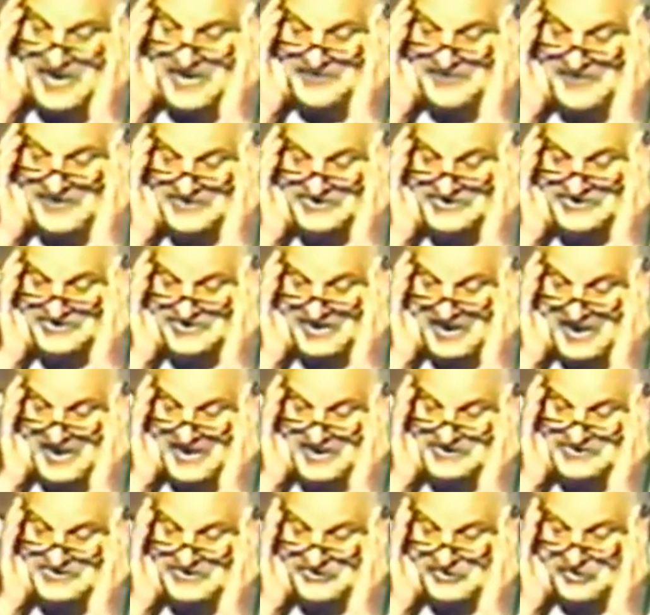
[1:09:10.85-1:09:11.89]
that
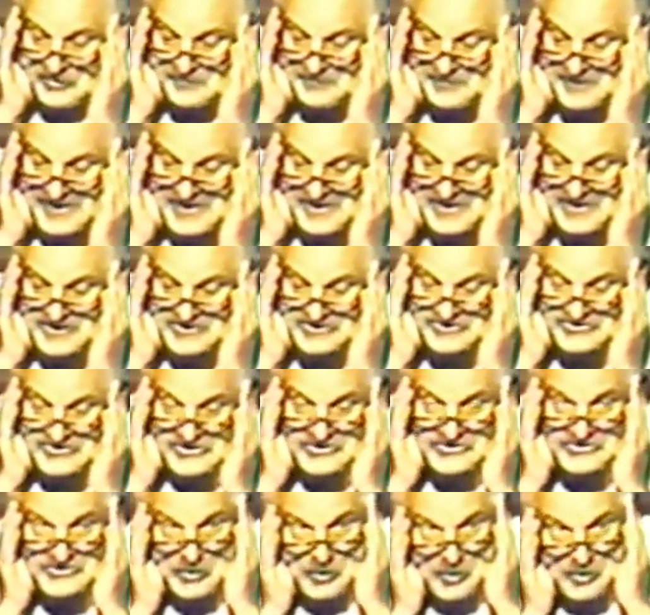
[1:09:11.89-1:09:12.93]
says that obedience to
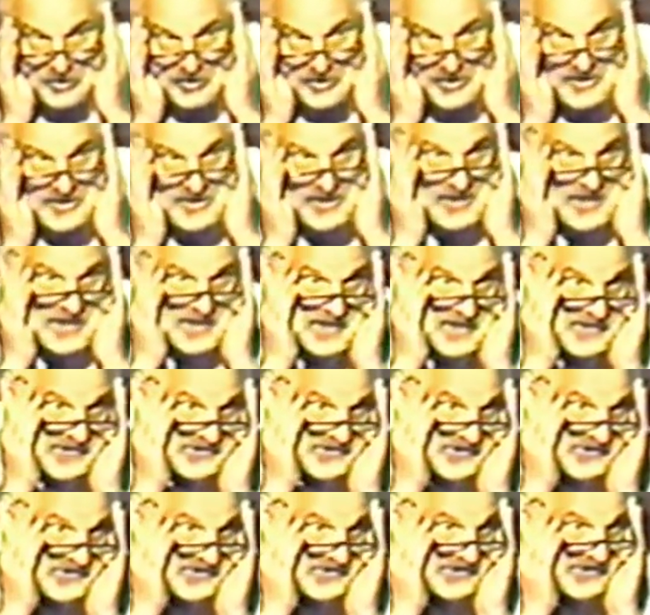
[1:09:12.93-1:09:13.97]
Torah is
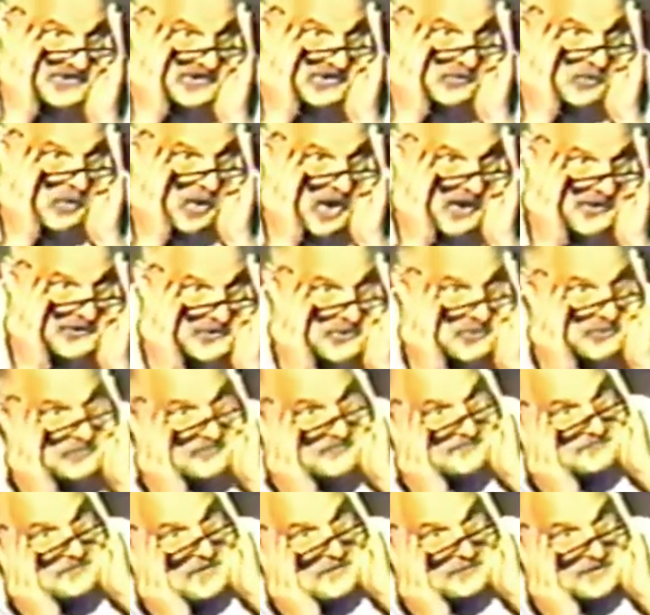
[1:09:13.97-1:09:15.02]
the sine qua non
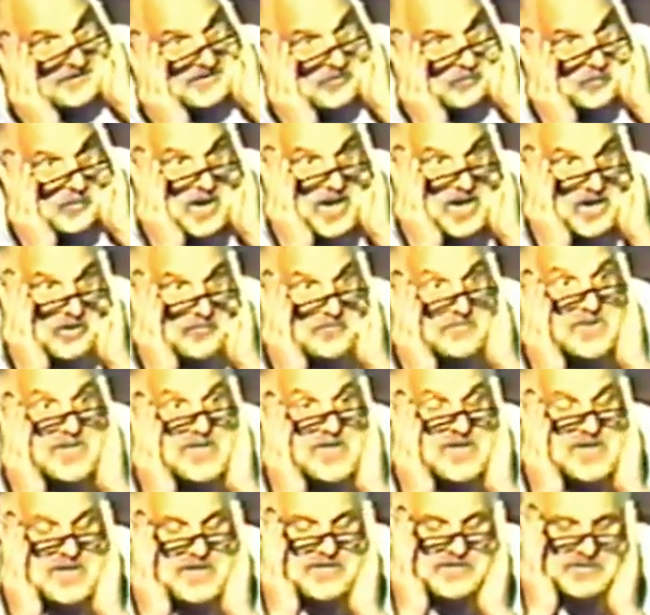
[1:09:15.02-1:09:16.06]
of public
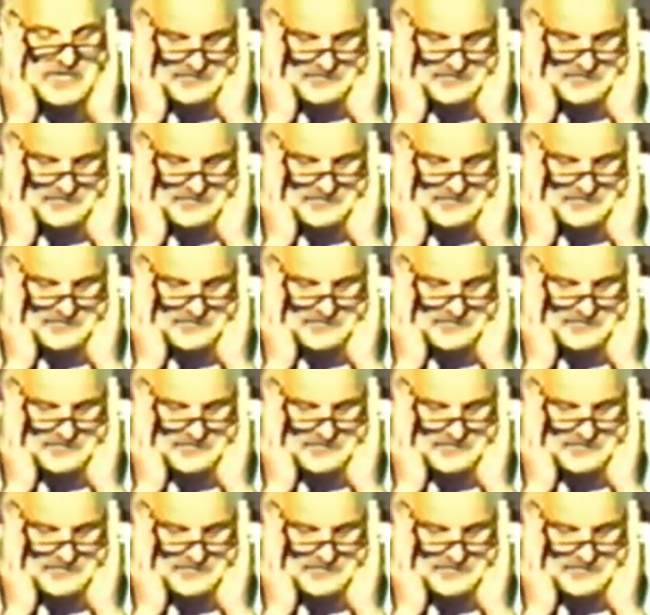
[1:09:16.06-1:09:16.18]
well-being.